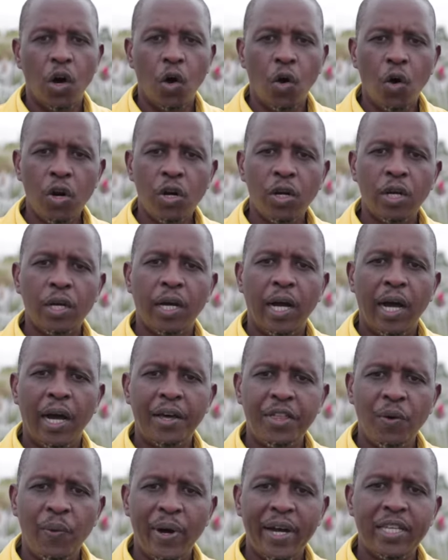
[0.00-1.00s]
or
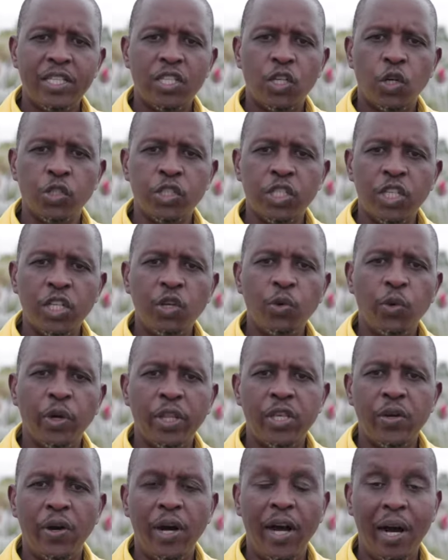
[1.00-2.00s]
otherwise continue
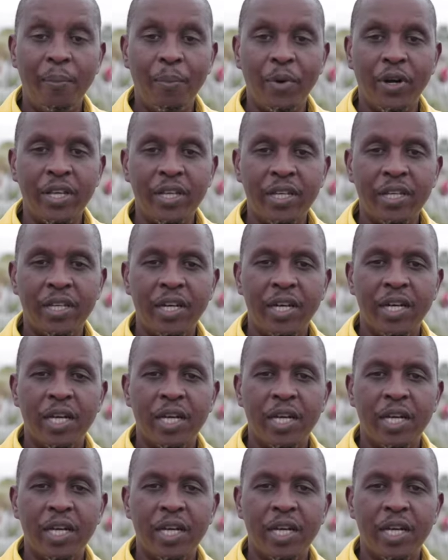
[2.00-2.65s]
with your harmony,